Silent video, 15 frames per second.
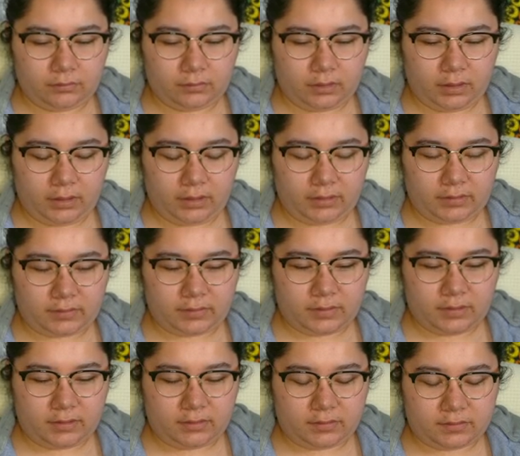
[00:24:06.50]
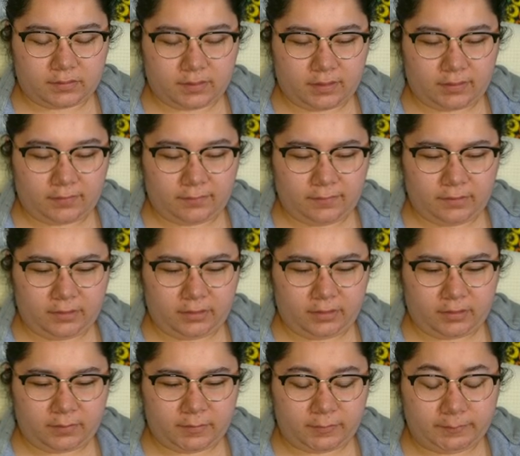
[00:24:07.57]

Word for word: I gotta sneeze. I can feel it coming.